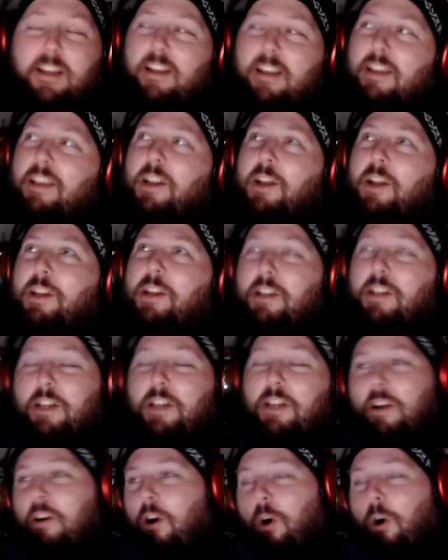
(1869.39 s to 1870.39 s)
You know, you can
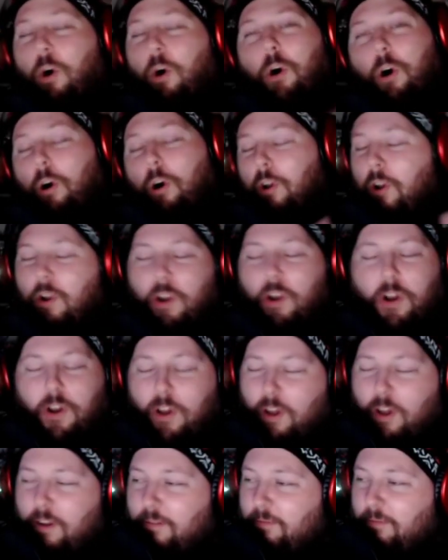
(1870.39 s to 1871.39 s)
go all on and on and
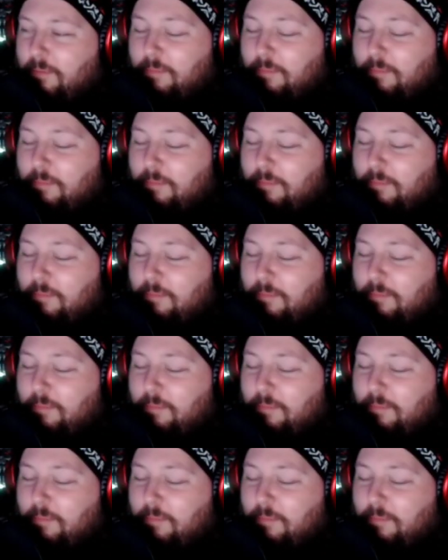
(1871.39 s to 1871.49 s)
on.